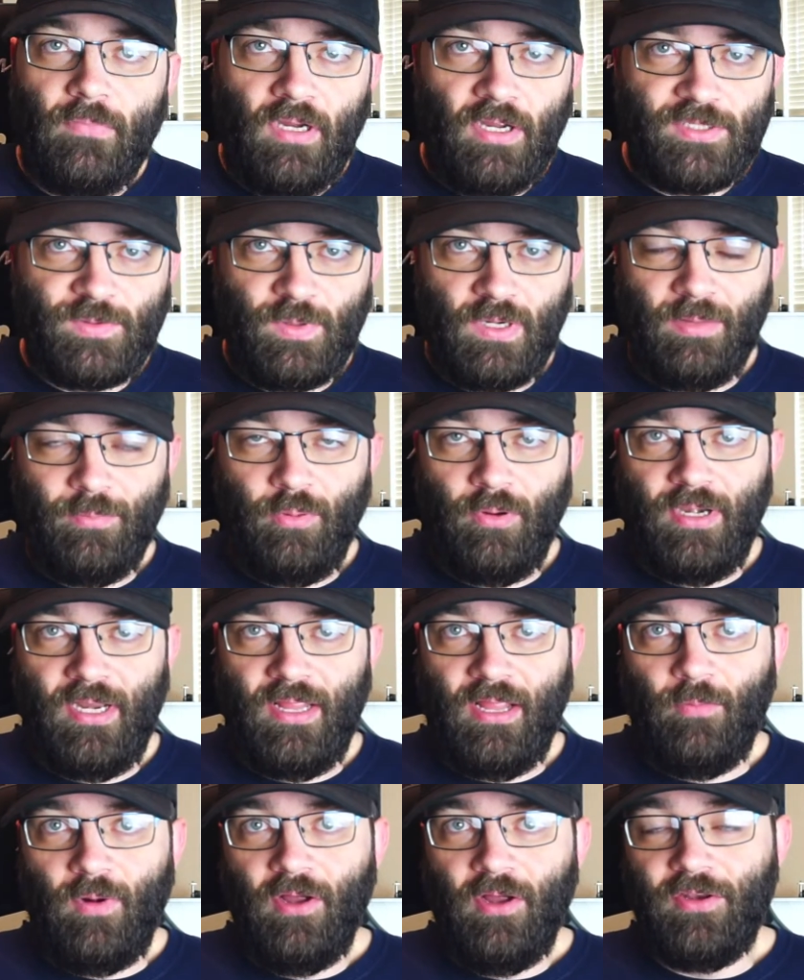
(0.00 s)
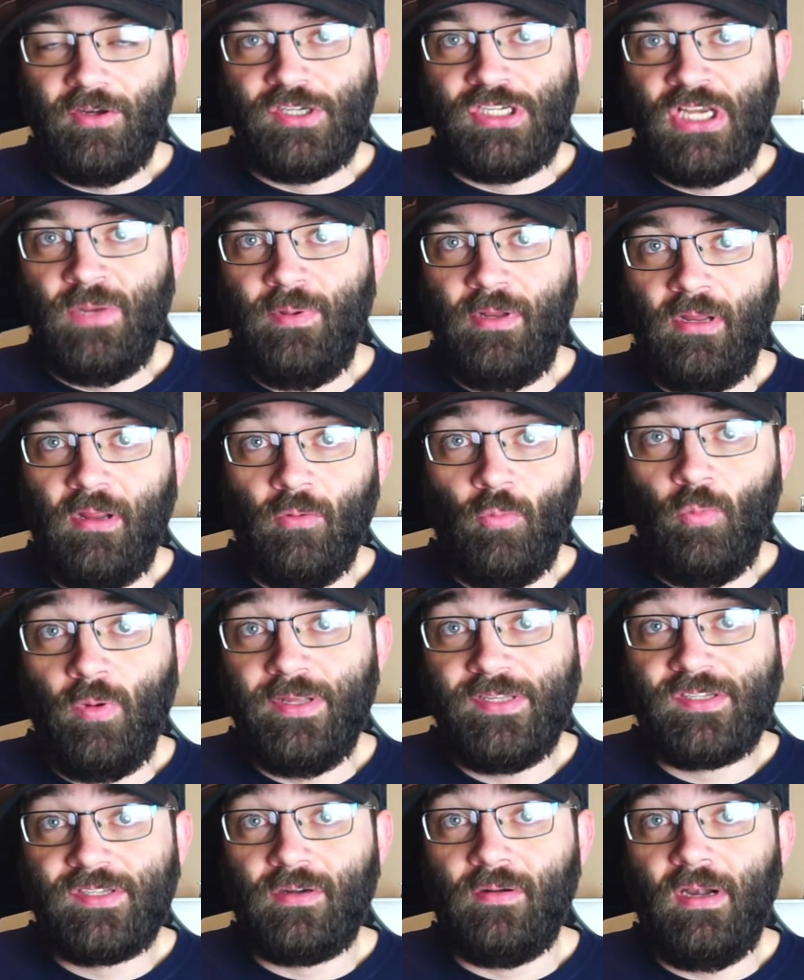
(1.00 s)
I also wanted to point out that while their shipping
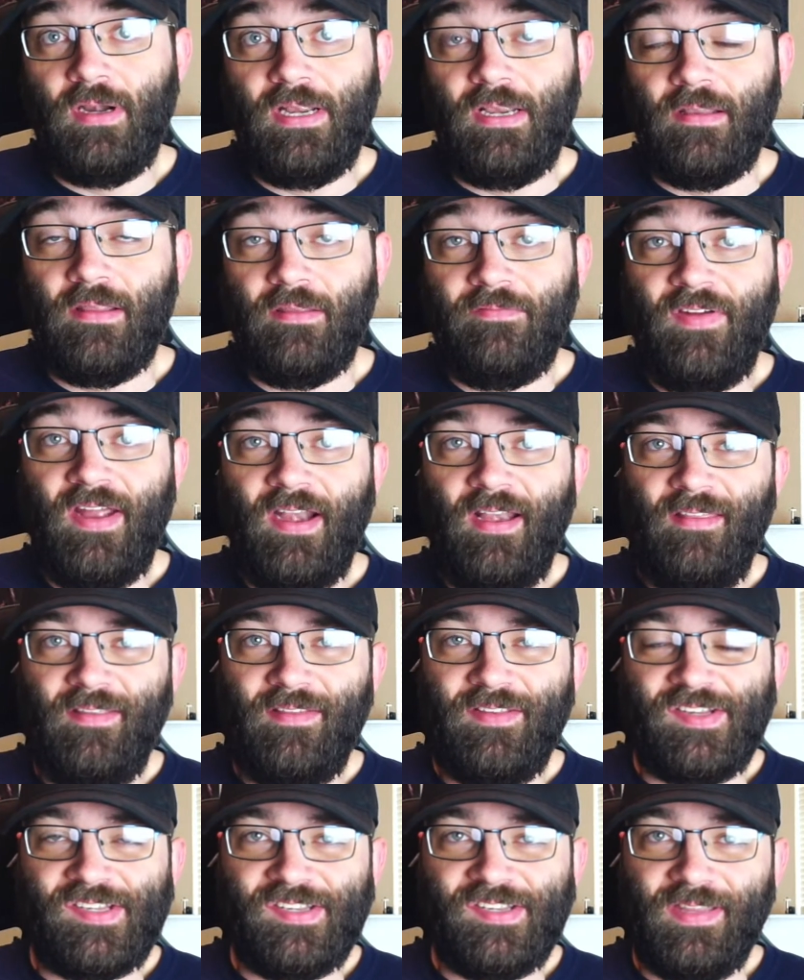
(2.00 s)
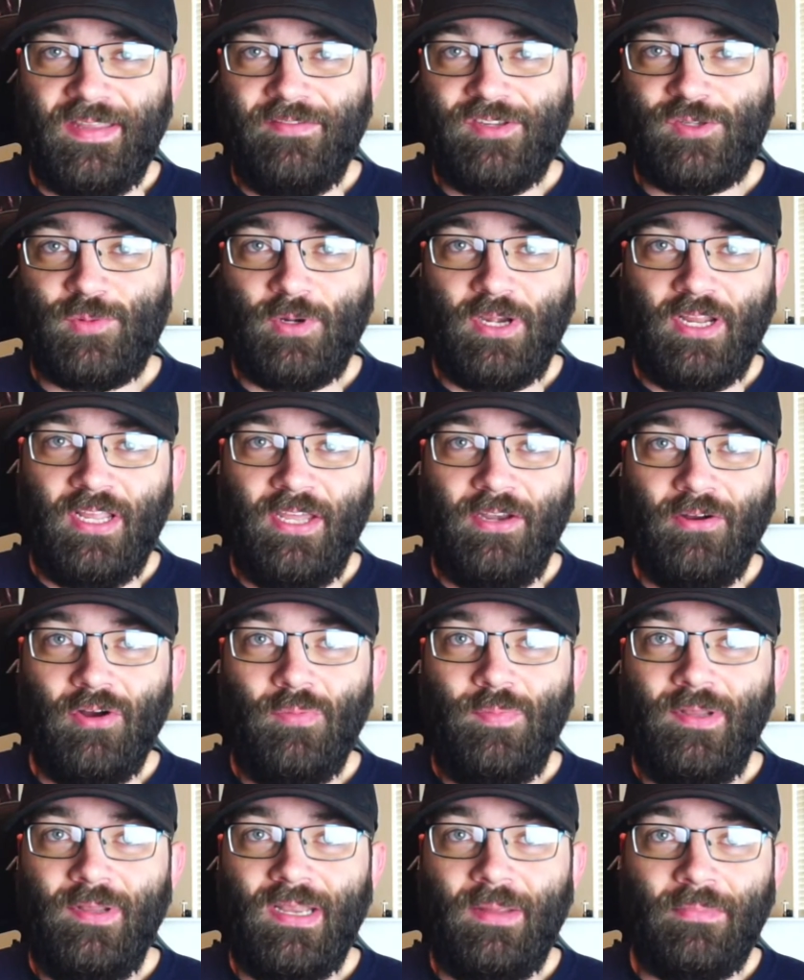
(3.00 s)
was great, the fact that the sleeves were cut
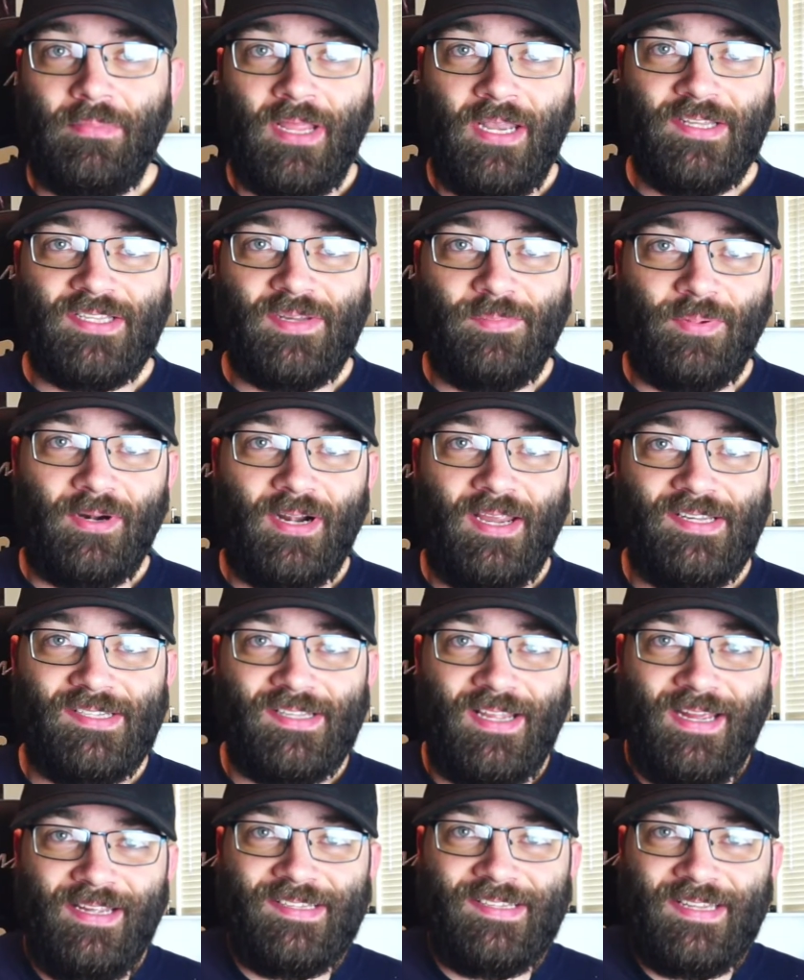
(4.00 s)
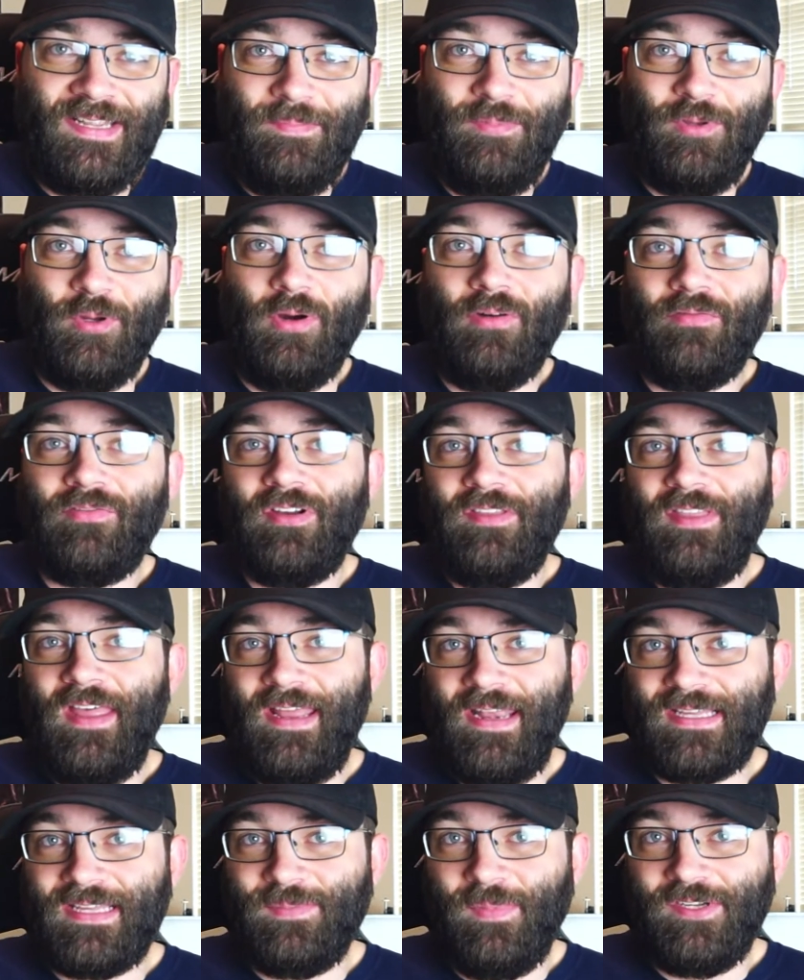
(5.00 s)
open, I'm kind of surprised I skipped over
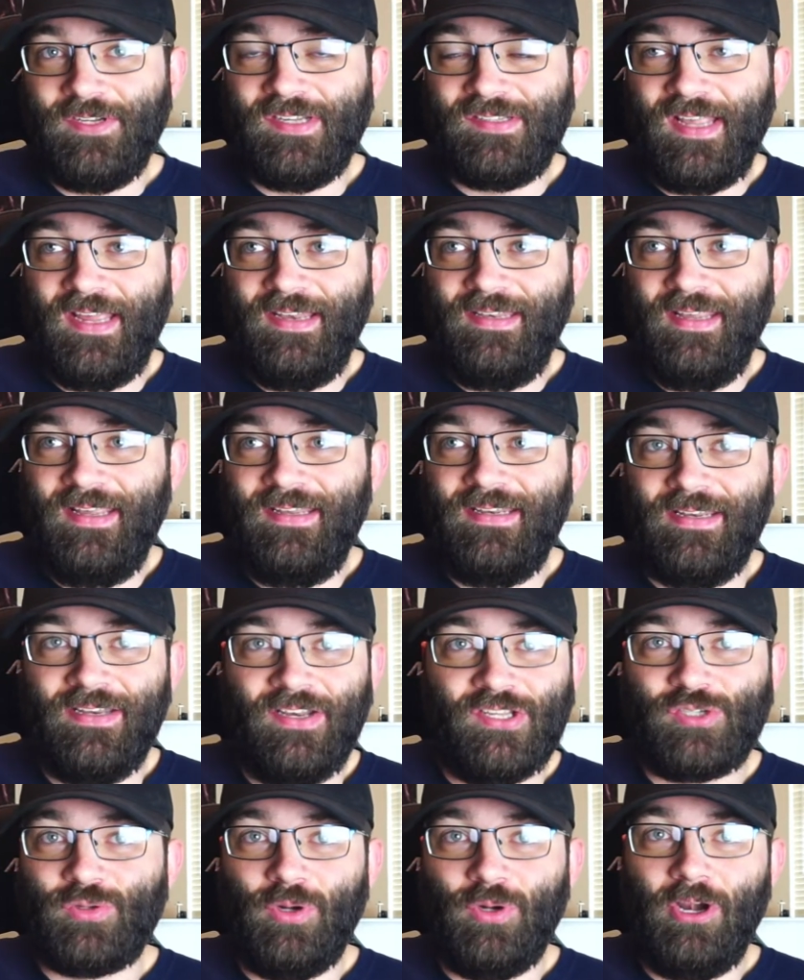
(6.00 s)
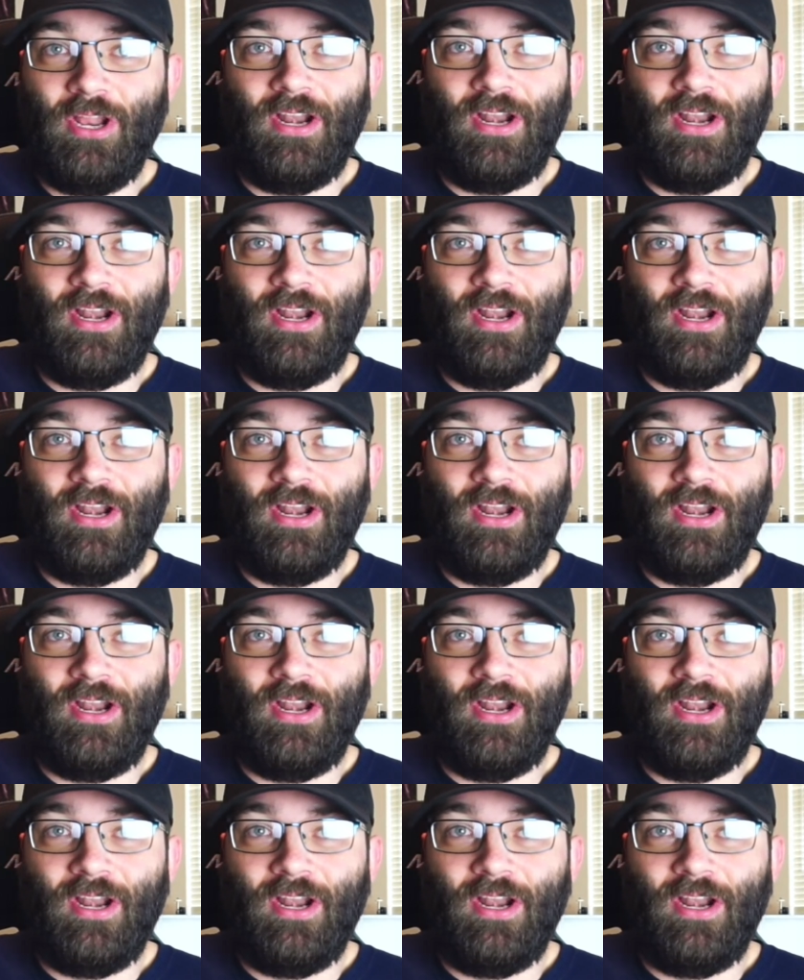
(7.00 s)
that as much as I did and just wrote it